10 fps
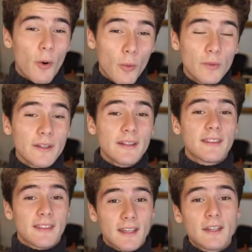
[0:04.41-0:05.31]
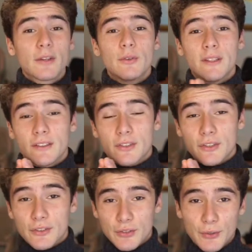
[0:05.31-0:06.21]
only thing you need to
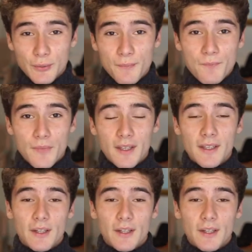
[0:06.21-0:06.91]
do